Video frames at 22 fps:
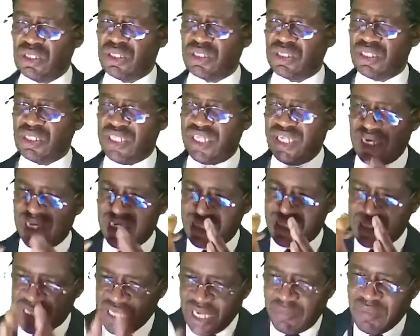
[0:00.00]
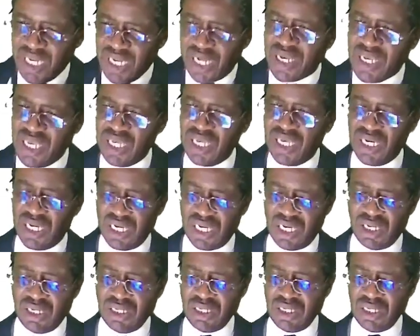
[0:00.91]
the examiner
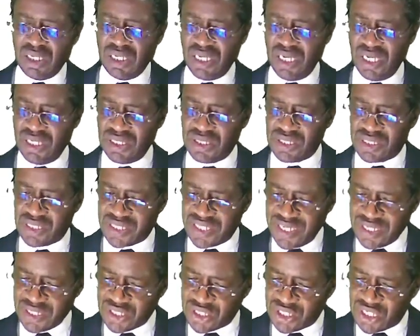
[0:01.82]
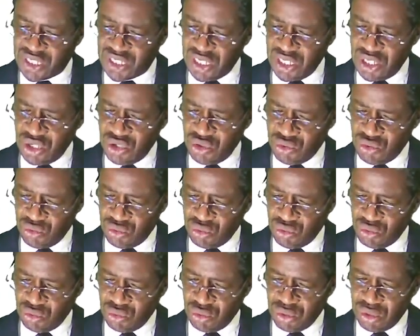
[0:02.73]
here is testing
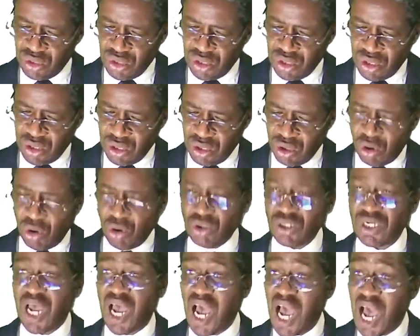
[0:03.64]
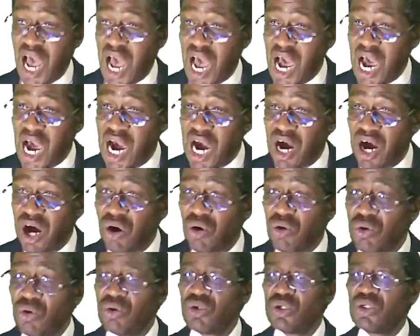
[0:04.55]
you on
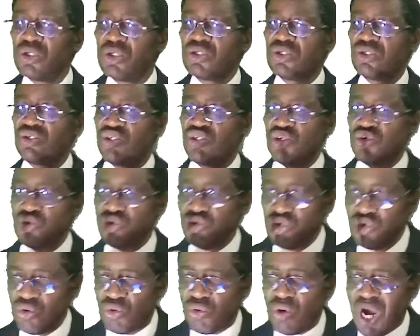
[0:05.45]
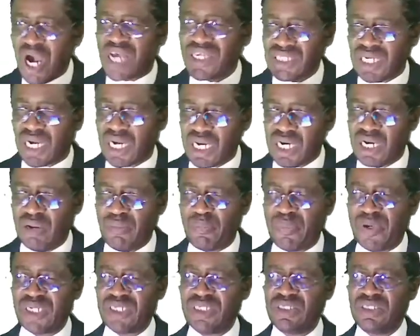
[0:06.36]
how do you as a
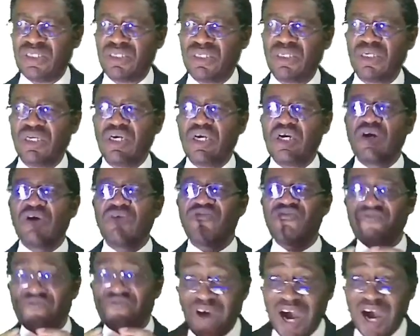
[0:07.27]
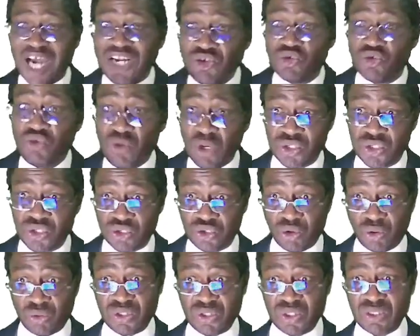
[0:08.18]
company value your
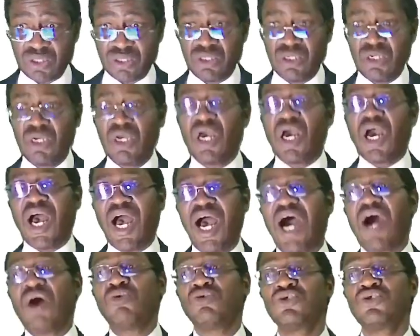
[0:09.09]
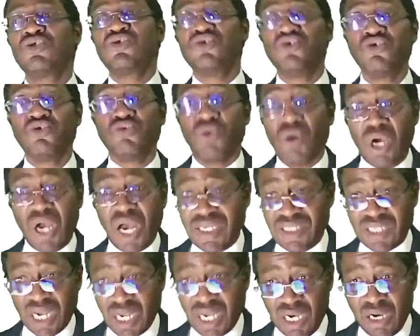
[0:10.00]
stocks. How do you as
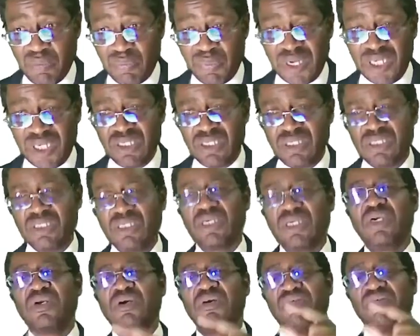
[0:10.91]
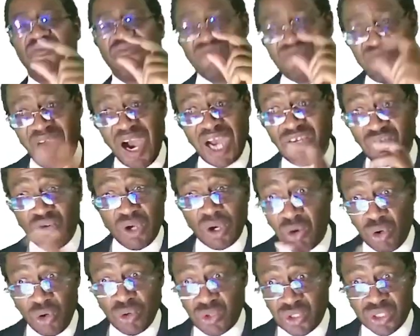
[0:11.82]
a company value a
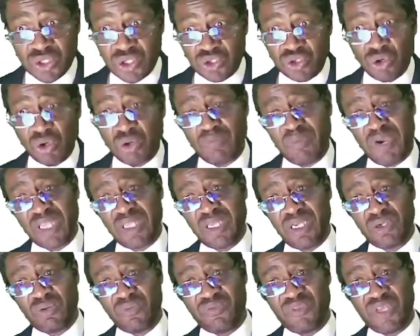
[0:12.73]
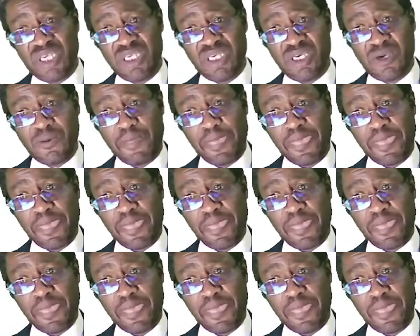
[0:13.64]
closing stock by the end of the year?